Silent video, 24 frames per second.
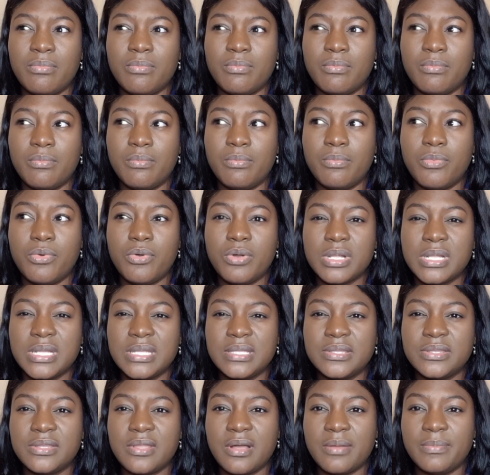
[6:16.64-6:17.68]
more
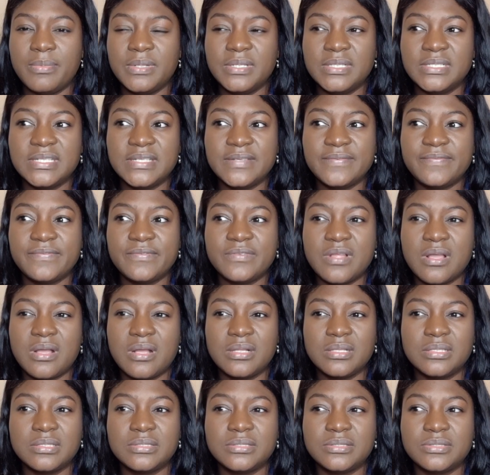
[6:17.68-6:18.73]
than doubled, if
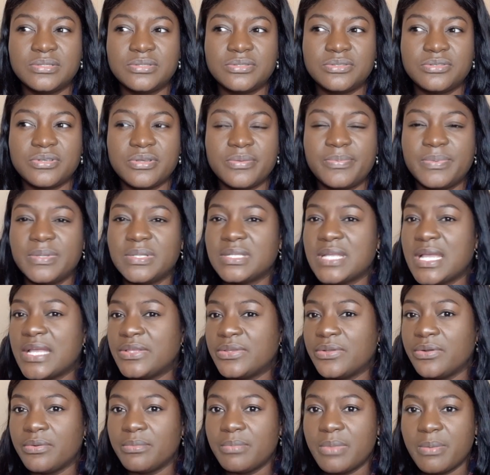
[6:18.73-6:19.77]
not tripled. I
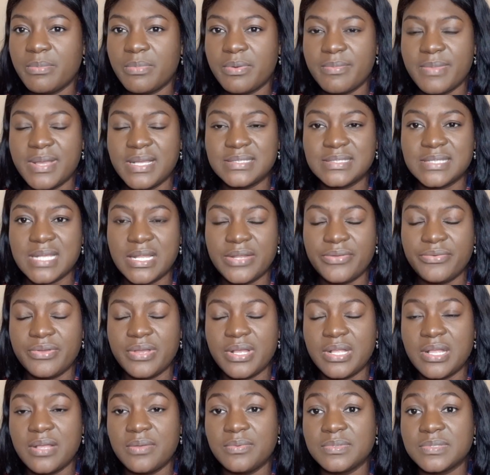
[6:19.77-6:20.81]
don't remember my salary,
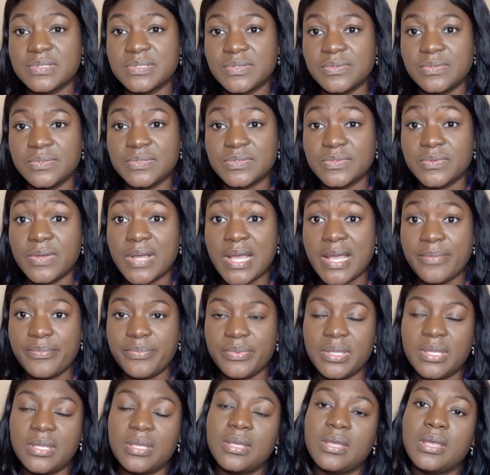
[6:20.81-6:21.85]
and I was so
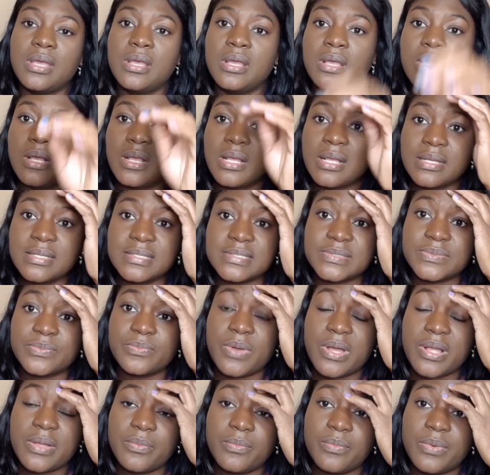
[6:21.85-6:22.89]
happy, because
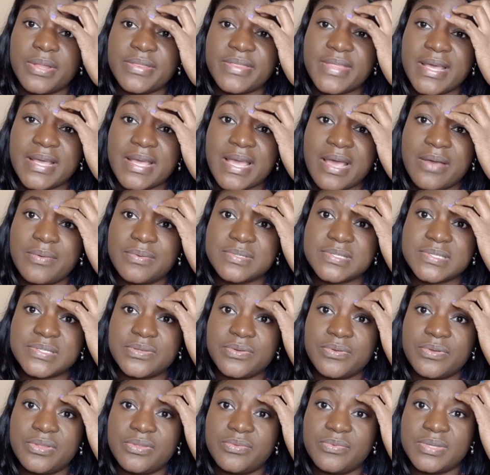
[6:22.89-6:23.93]
what that guy was
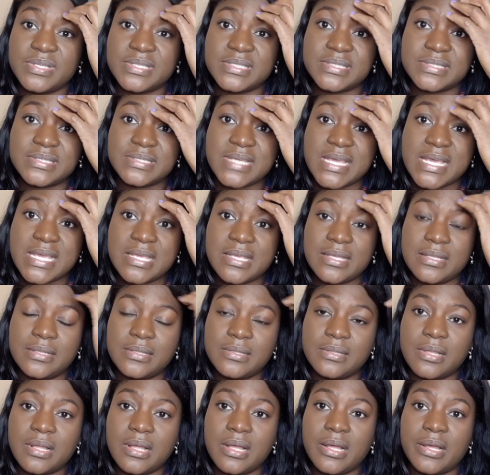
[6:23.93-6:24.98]
doing was
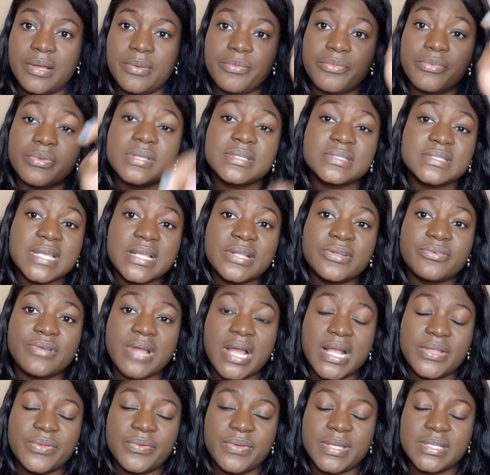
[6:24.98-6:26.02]
taking recent
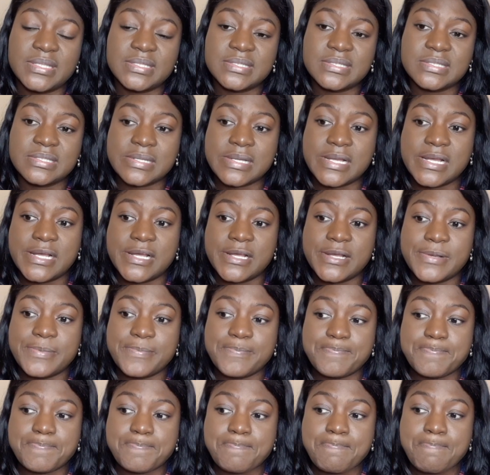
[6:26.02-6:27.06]
graduates
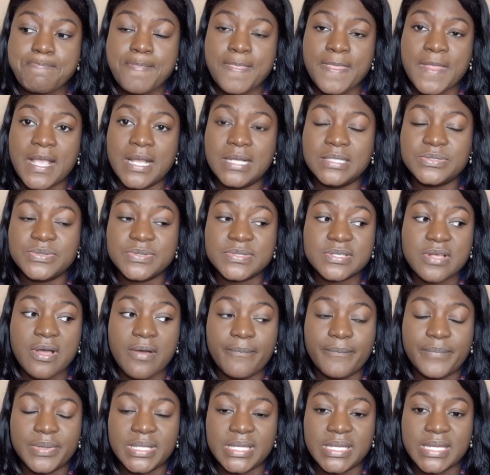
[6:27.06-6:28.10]
into his
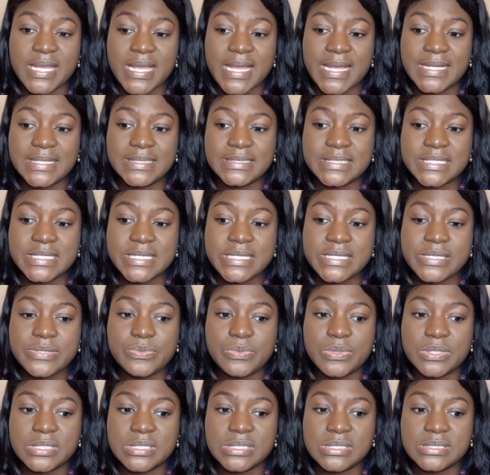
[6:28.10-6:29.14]
company, and he
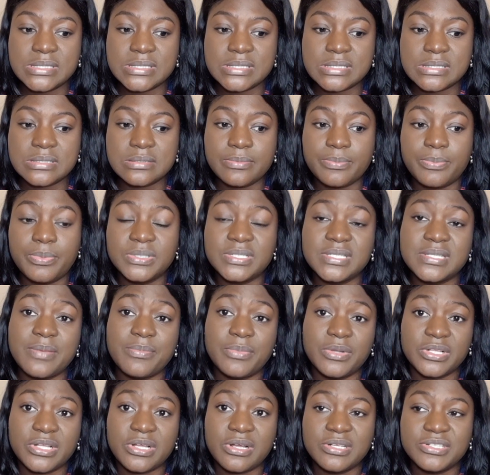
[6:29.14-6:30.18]
was putting them
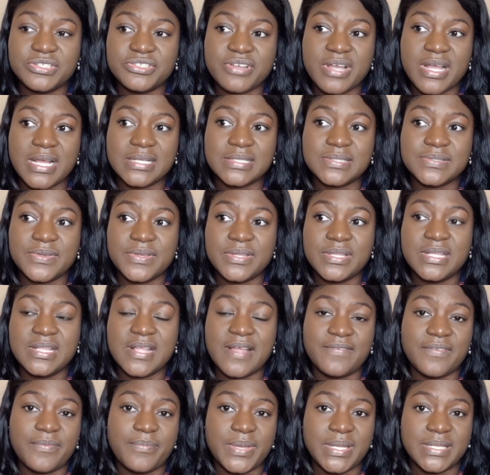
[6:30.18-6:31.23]
on contracts so he didn't
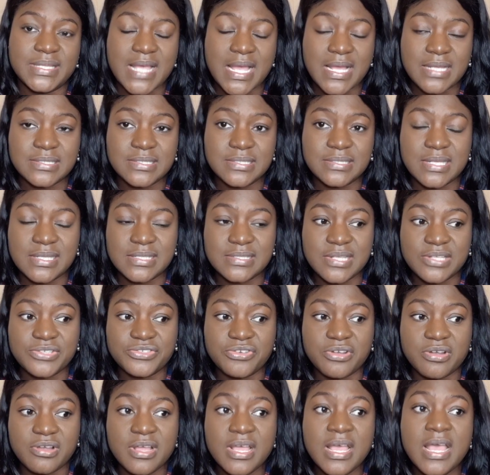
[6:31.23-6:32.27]
have to pay taxes,
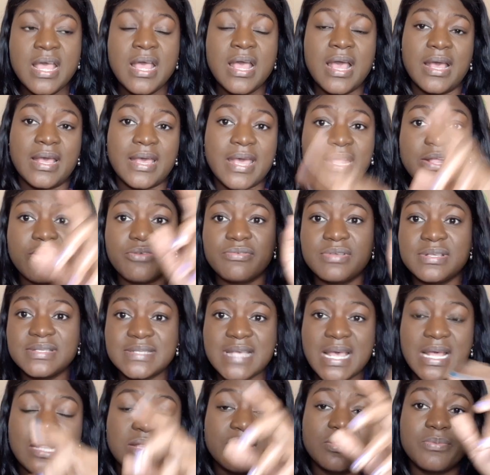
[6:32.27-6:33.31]
etc., and kind of
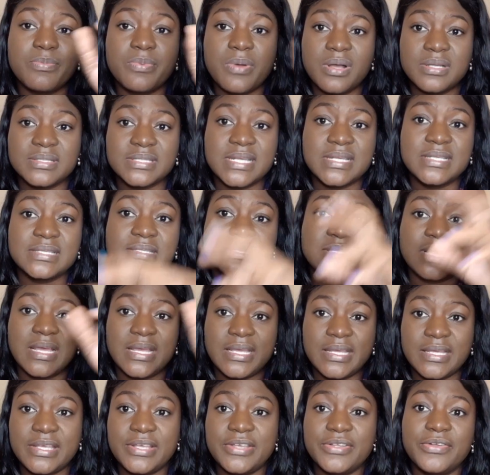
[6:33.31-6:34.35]
recycling the process,
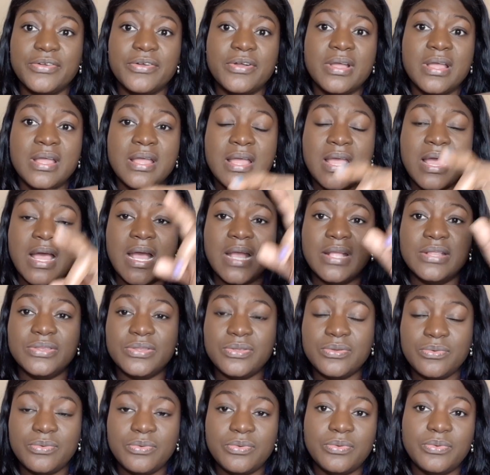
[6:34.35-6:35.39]
like a
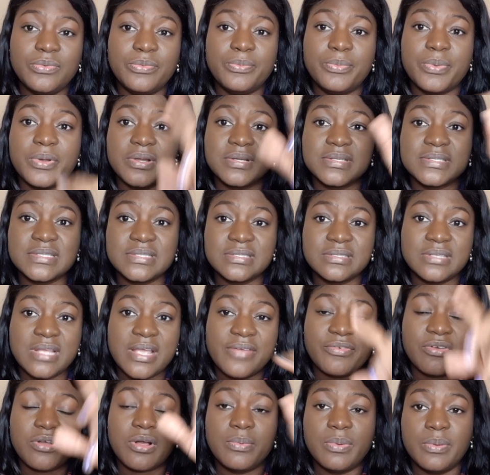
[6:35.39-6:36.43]
new person
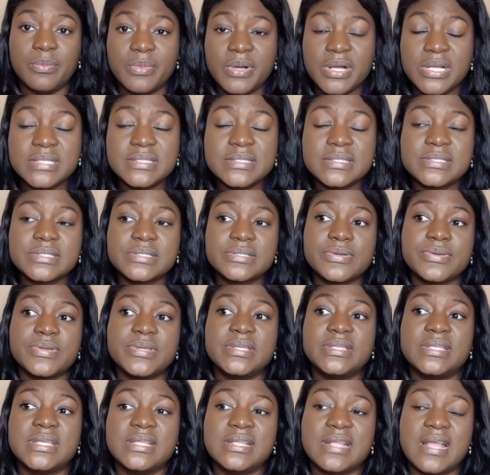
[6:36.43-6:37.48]
every couple months, so he
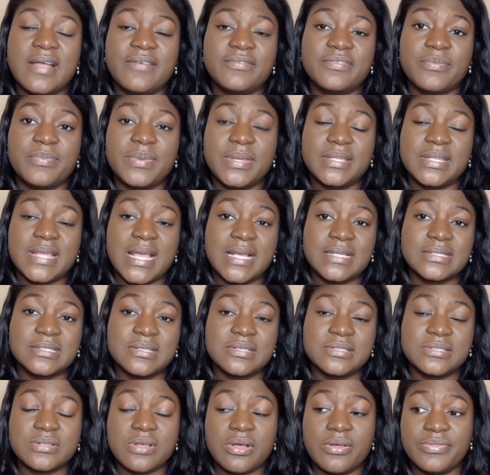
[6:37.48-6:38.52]
didn't have to pay
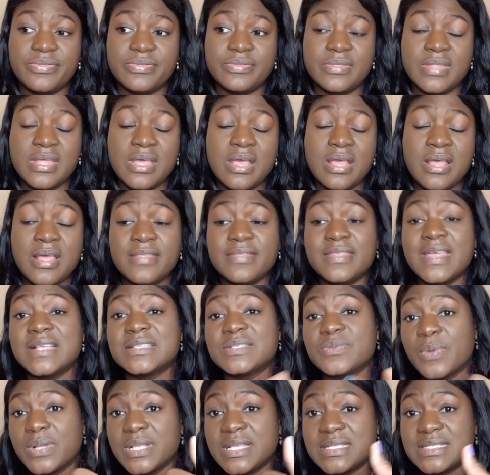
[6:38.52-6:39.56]
taxes on.
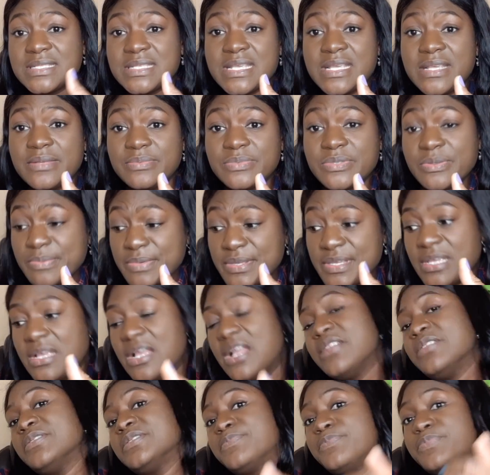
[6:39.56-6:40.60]
That's what it seemed to me.
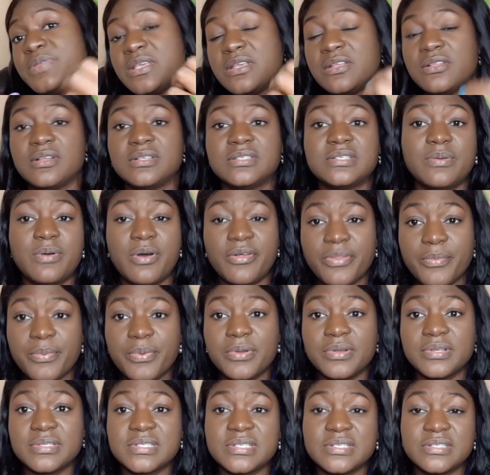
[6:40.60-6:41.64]
And speaking to some other
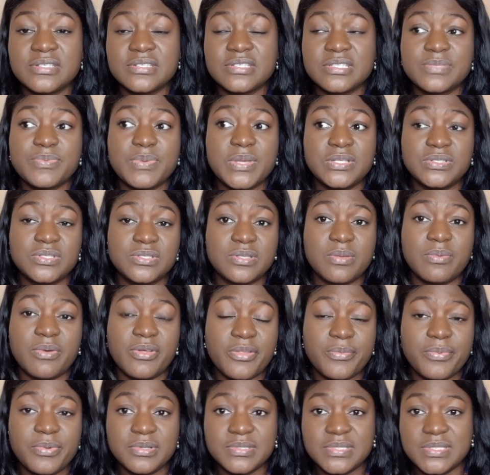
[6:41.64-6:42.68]
persons
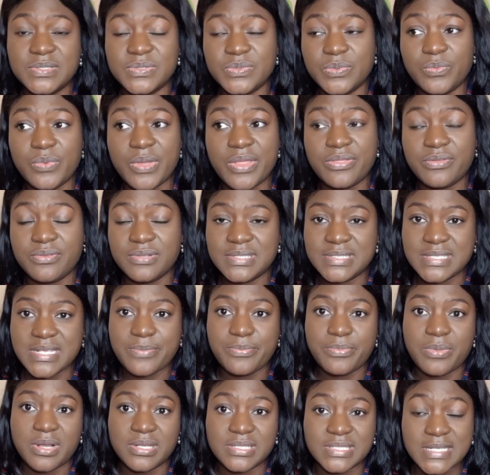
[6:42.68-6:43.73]
who went through the same
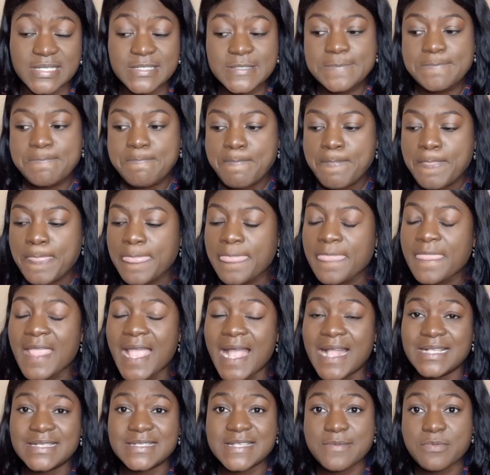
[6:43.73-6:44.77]
process
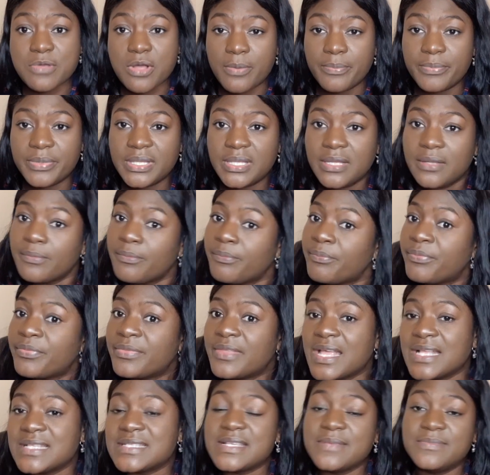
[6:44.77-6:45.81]
at the same company,
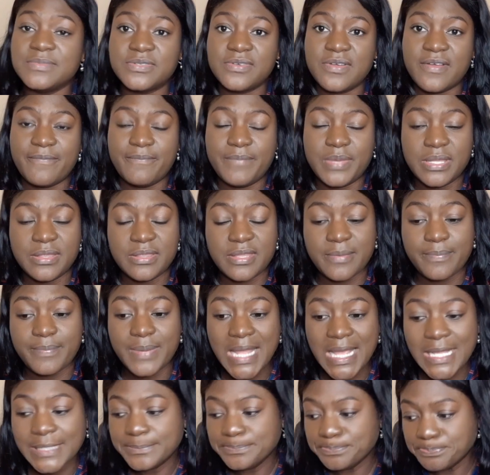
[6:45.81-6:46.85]
that seemed to have been their
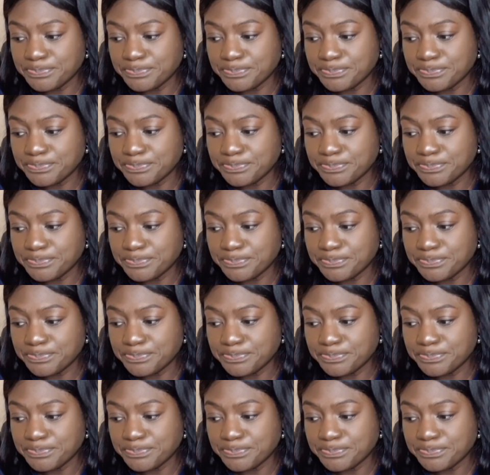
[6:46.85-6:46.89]
plan.